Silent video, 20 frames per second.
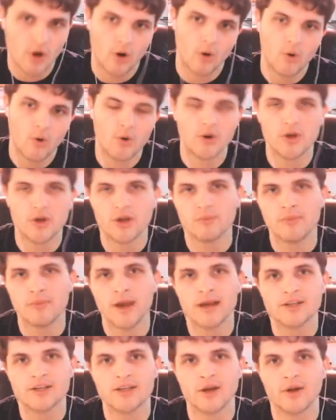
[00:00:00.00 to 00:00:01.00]
or you can
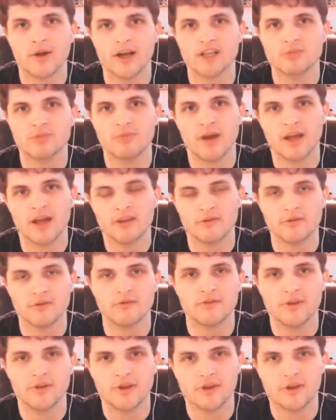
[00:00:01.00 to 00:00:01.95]
max out Ice Path if you feel like